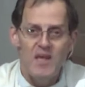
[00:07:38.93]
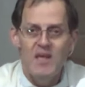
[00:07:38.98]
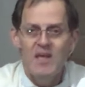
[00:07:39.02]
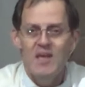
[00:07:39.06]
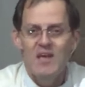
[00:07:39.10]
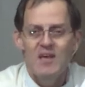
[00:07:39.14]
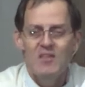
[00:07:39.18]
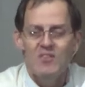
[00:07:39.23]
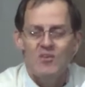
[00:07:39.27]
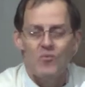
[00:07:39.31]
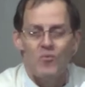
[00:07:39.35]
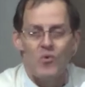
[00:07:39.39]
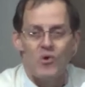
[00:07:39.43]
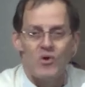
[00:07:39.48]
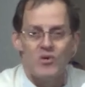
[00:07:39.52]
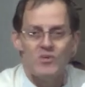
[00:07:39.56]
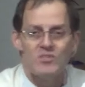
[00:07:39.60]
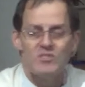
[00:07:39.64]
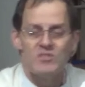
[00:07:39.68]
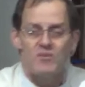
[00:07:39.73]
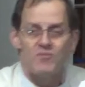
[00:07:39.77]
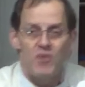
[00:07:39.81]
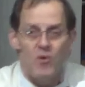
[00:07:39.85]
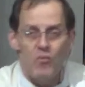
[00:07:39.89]
In the
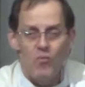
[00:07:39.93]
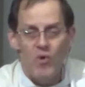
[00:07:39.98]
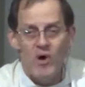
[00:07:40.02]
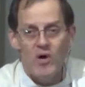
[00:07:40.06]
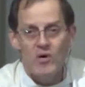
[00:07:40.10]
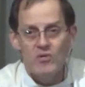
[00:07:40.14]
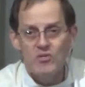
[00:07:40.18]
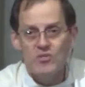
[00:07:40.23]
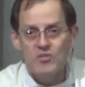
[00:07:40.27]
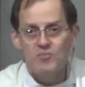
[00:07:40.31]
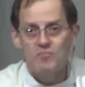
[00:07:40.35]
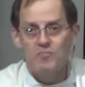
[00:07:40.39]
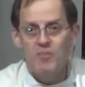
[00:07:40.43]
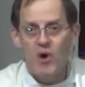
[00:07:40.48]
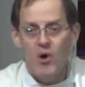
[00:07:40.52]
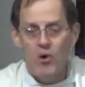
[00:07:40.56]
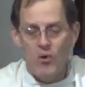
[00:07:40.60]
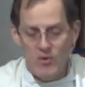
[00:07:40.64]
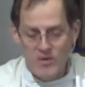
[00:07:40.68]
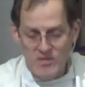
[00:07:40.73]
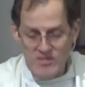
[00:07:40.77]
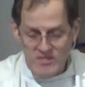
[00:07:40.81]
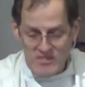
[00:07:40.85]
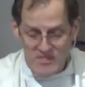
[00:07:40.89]
words of the Welsh
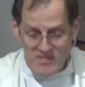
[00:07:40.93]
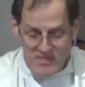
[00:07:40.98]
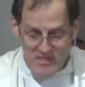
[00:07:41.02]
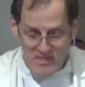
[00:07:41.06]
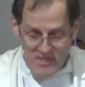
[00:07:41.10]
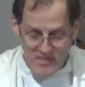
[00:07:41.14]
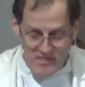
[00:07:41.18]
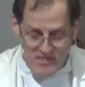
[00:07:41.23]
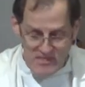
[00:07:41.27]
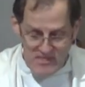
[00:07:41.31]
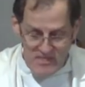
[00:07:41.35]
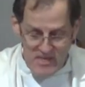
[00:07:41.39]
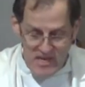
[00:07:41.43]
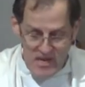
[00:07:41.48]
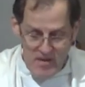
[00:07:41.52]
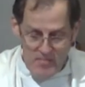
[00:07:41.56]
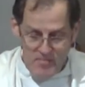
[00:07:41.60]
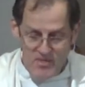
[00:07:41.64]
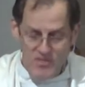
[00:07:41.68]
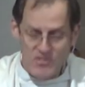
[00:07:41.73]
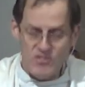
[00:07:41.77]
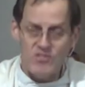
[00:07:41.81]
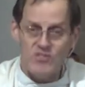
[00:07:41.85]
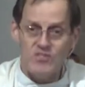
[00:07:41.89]
poet Dylan
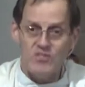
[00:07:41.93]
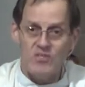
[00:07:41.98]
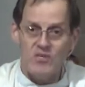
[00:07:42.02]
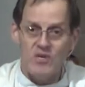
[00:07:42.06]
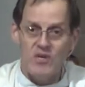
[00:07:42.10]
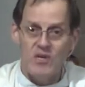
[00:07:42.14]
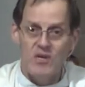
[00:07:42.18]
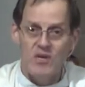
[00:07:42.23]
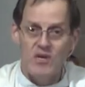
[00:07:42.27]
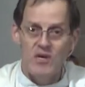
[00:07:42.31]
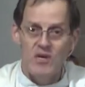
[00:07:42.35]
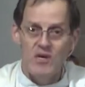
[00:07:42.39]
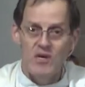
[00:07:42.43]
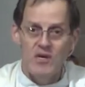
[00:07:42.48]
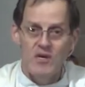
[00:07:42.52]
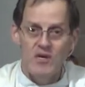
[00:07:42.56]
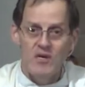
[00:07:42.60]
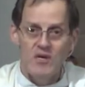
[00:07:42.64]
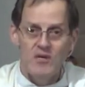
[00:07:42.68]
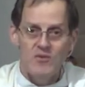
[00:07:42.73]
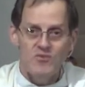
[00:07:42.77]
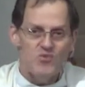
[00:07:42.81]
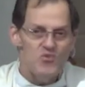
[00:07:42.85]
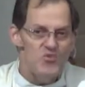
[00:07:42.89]
Thomas,
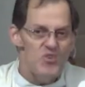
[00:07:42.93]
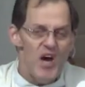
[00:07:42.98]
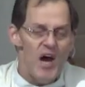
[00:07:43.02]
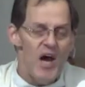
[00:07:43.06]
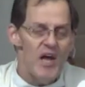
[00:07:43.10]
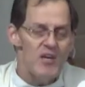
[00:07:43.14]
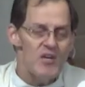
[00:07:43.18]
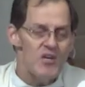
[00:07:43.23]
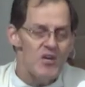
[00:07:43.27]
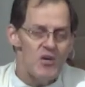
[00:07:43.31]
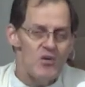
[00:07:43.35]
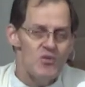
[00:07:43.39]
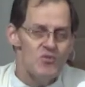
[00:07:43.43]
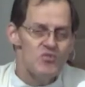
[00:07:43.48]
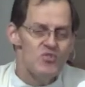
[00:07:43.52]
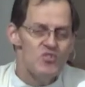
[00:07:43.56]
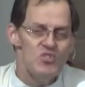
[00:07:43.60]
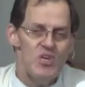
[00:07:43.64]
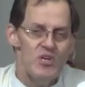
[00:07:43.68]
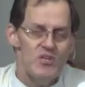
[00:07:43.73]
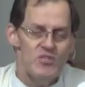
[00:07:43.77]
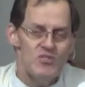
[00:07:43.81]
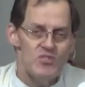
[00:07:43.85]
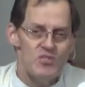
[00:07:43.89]
do not go
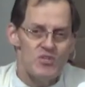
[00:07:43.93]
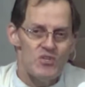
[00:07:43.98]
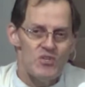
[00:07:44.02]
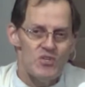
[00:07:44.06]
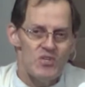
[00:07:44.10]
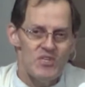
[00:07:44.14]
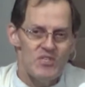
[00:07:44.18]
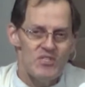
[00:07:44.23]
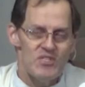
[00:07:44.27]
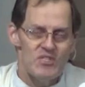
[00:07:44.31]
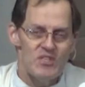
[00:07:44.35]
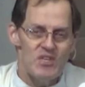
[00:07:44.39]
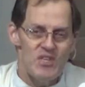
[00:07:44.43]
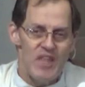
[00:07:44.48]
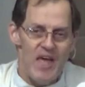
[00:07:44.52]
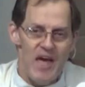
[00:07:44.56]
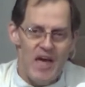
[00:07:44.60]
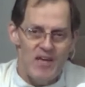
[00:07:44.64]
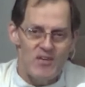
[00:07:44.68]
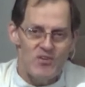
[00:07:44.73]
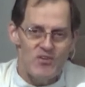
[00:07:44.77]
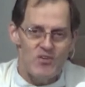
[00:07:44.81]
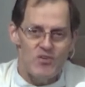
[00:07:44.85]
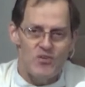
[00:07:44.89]
gentle into
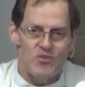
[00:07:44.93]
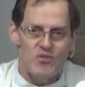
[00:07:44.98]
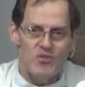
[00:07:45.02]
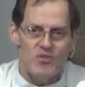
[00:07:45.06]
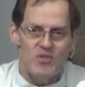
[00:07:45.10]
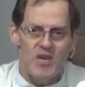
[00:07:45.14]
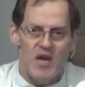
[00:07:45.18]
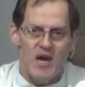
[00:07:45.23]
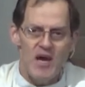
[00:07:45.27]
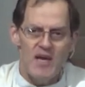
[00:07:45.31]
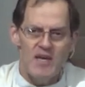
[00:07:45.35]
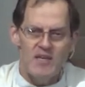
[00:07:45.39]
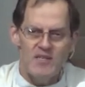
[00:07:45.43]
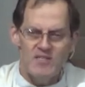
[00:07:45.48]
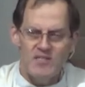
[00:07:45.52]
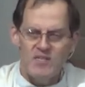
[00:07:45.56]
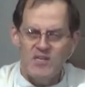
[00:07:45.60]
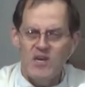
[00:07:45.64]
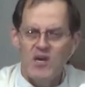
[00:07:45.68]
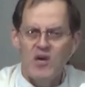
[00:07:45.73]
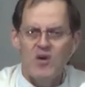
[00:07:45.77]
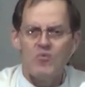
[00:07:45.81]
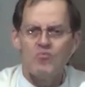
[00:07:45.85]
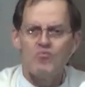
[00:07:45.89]
that good night.
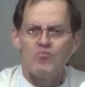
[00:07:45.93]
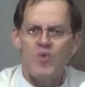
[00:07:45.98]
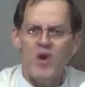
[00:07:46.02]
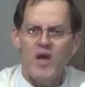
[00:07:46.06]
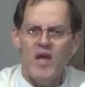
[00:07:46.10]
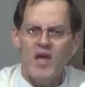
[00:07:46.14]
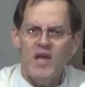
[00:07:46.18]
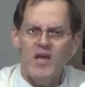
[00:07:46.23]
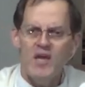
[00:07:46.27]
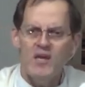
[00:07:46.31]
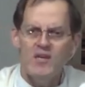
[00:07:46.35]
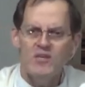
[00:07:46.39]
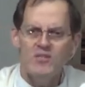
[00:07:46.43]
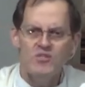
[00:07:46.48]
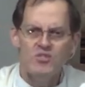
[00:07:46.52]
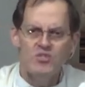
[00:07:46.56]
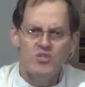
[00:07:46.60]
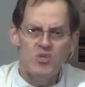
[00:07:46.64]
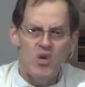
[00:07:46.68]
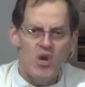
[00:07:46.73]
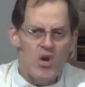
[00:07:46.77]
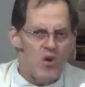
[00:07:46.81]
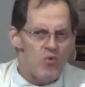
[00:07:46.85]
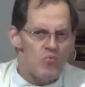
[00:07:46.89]

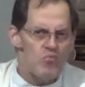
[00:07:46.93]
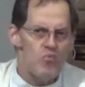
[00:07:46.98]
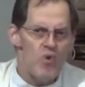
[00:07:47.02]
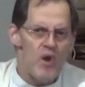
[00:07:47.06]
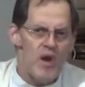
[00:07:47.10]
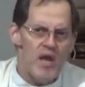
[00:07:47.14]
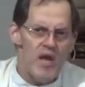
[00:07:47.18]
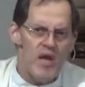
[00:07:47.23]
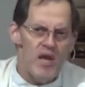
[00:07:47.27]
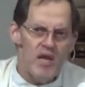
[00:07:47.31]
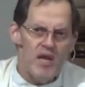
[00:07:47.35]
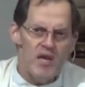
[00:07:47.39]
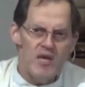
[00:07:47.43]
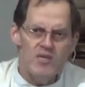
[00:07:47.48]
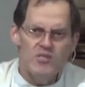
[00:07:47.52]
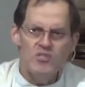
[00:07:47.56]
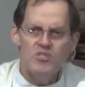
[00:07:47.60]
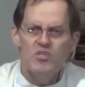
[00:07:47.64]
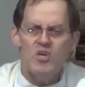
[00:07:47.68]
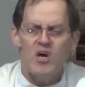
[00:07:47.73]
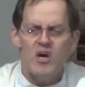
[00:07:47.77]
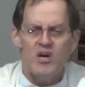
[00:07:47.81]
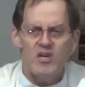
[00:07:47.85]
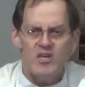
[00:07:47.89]
Rage,
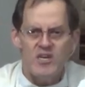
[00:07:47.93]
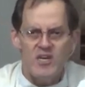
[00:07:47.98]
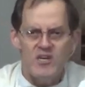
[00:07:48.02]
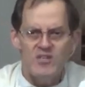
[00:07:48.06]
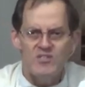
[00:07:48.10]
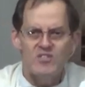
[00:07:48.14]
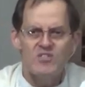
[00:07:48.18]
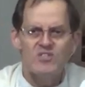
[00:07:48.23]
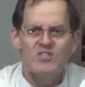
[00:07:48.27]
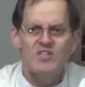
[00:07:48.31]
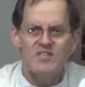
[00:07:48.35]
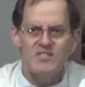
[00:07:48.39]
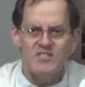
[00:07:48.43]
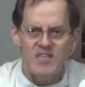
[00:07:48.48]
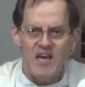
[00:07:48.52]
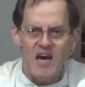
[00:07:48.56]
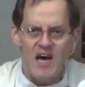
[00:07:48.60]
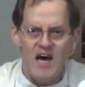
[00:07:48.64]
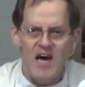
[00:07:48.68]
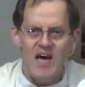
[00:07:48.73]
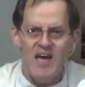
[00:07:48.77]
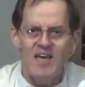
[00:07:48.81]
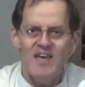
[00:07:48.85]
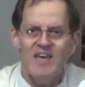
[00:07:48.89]
rage against the
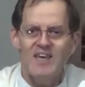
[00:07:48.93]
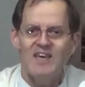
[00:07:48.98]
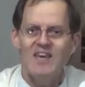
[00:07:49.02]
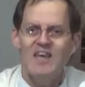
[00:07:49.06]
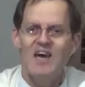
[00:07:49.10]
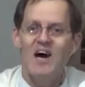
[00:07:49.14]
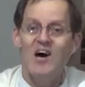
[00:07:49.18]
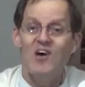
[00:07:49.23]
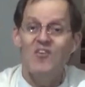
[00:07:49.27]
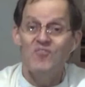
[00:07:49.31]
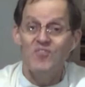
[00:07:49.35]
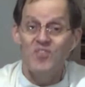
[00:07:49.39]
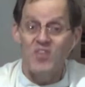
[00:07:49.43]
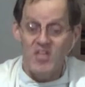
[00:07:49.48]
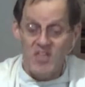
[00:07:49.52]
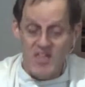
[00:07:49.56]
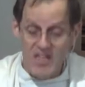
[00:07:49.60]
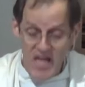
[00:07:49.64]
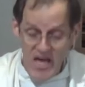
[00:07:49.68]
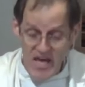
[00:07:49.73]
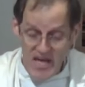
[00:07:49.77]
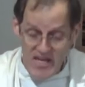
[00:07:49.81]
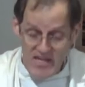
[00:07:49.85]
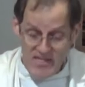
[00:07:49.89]
dying of the
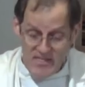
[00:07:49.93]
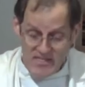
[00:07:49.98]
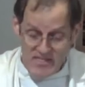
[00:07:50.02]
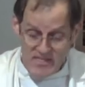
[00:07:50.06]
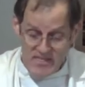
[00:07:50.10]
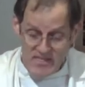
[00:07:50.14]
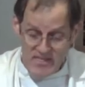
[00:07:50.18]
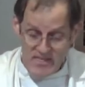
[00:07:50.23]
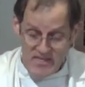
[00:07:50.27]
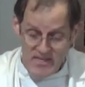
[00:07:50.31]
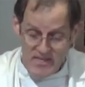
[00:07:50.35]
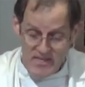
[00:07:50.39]
light.